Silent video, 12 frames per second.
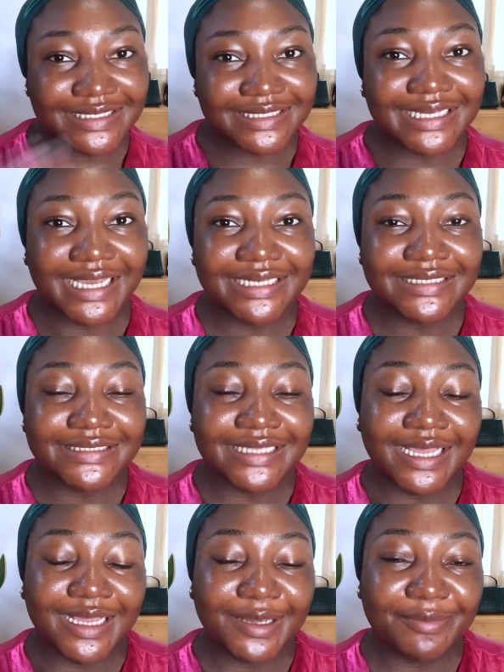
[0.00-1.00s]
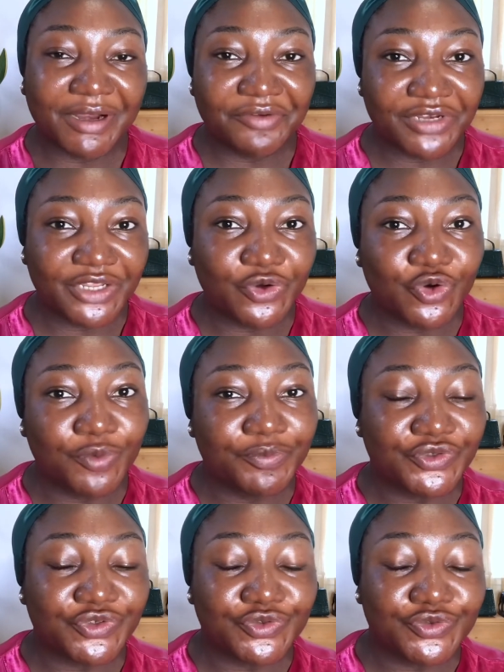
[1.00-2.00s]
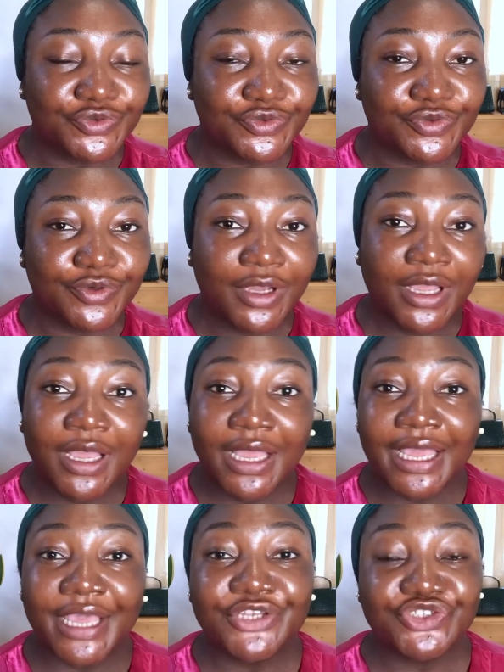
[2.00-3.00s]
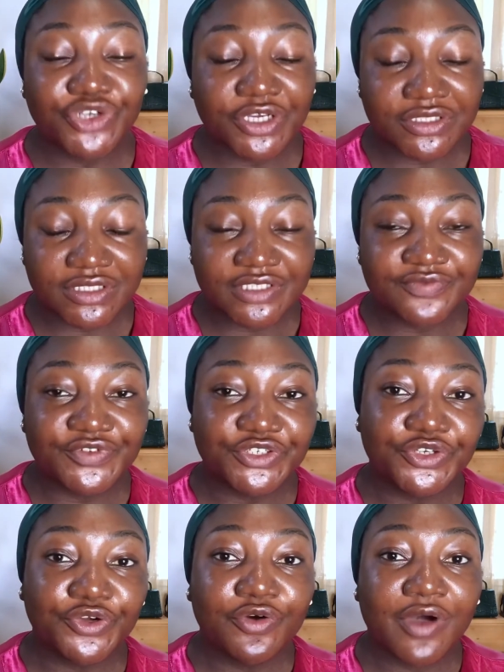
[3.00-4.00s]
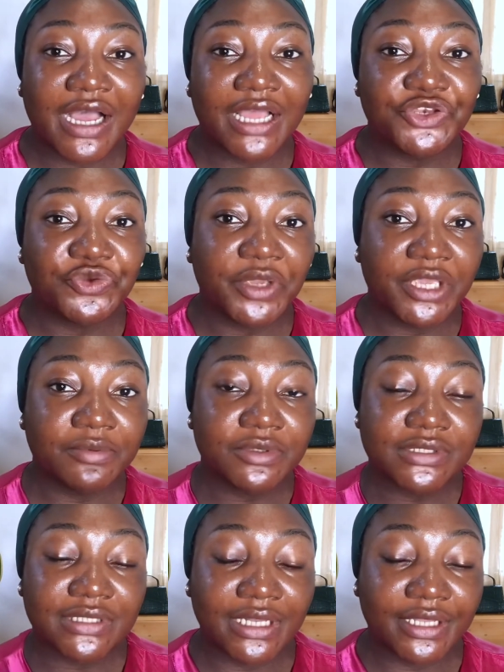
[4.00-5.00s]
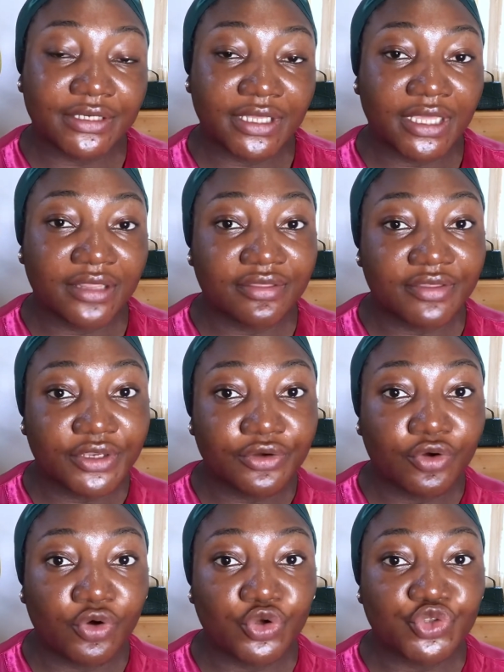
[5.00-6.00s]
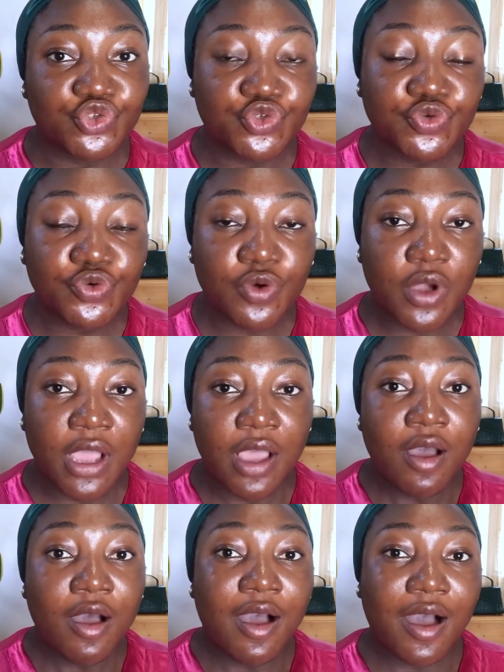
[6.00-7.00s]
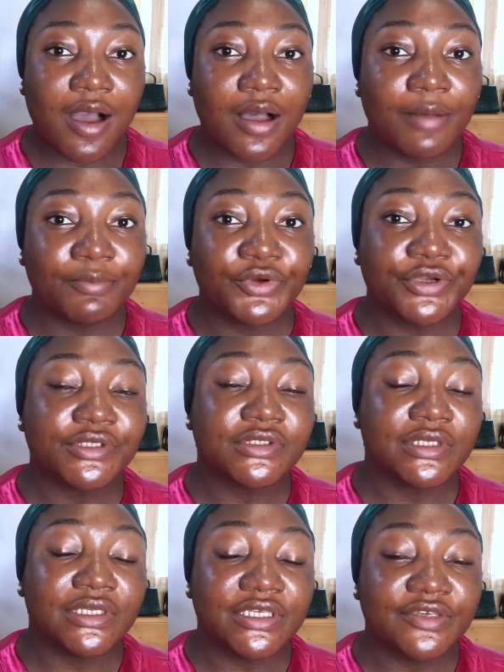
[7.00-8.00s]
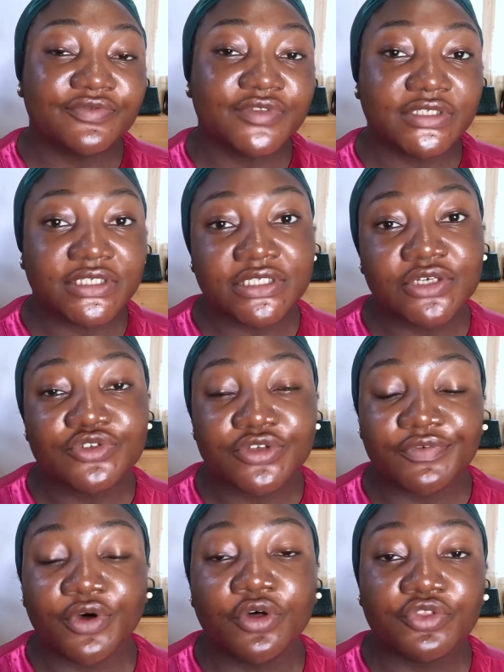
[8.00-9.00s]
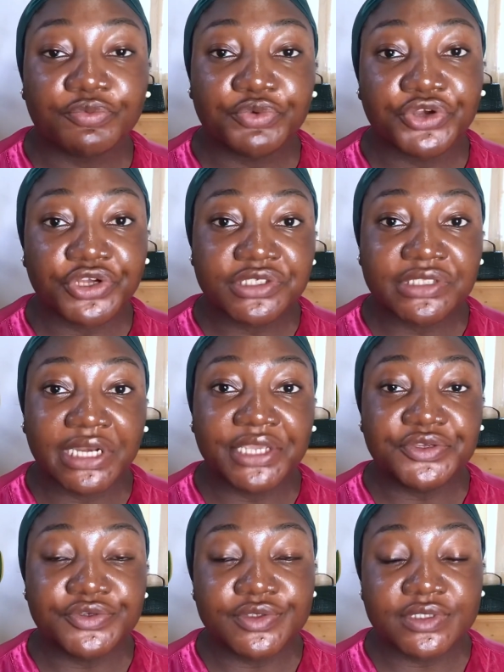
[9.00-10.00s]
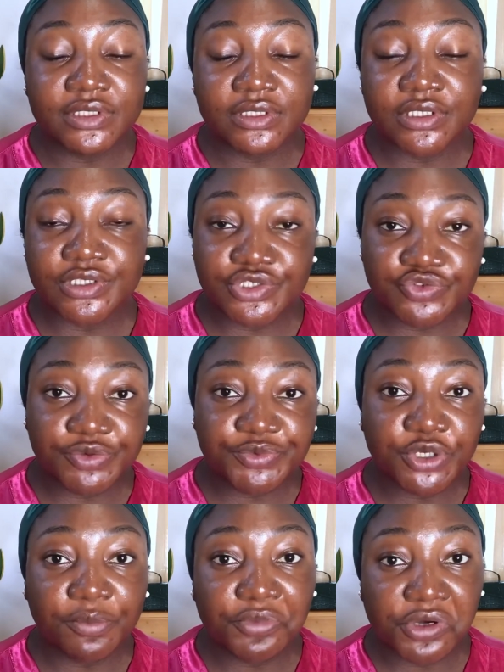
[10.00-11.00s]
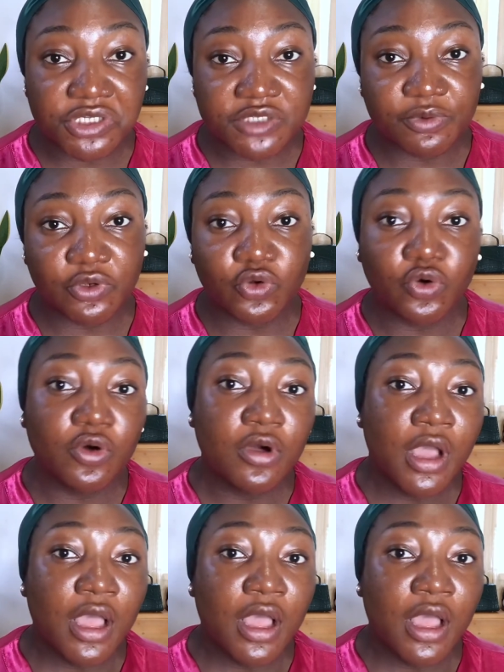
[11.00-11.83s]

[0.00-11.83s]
it, guys. I really hope you enjoyed this video and you were able to learn a thing or two. I'm going to leave the details of all the products that I used in the description box below.